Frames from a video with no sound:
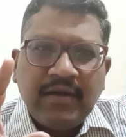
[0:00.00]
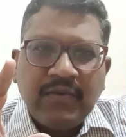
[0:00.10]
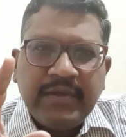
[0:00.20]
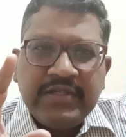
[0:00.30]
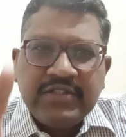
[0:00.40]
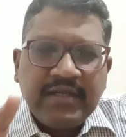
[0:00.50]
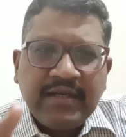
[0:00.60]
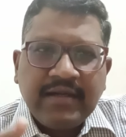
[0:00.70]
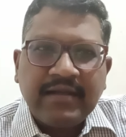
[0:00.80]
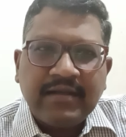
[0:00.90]
we share
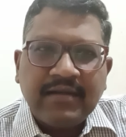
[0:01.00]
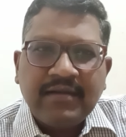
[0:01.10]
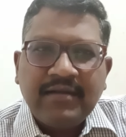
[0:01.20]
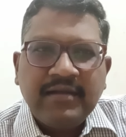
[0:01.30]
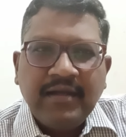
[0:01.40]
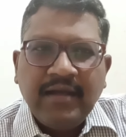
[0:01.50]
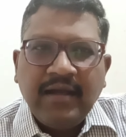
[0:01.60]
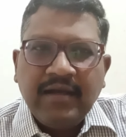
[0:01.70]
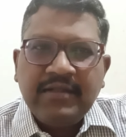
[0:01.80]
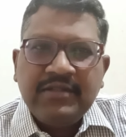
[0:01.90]
here,
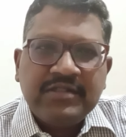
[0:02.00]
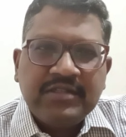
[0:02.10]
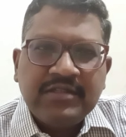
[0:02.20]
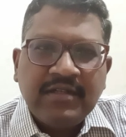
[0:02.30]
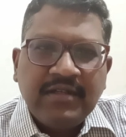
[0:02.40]
it is